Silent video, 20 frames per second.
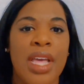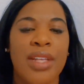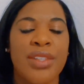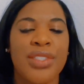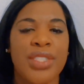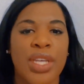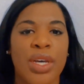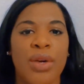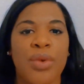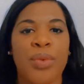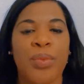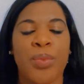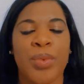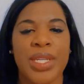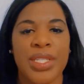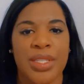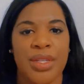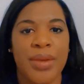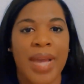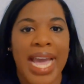So
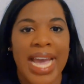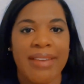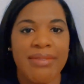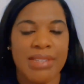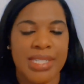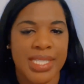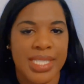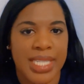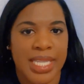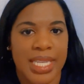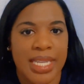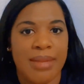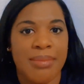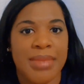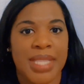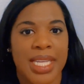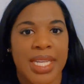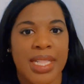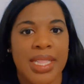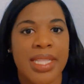when you have a
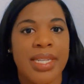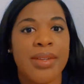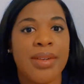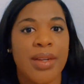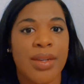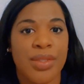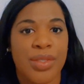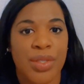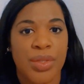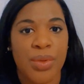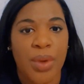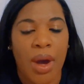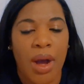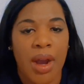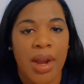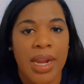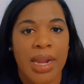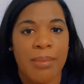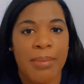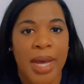team, the clearer you
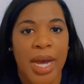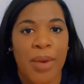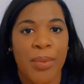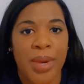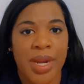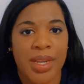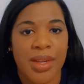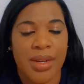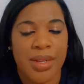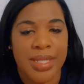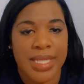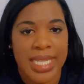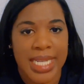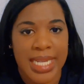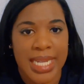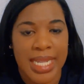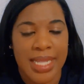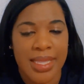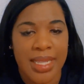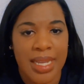are about where you're
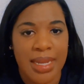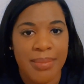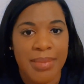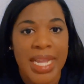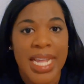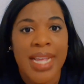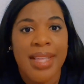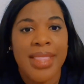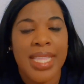leading them,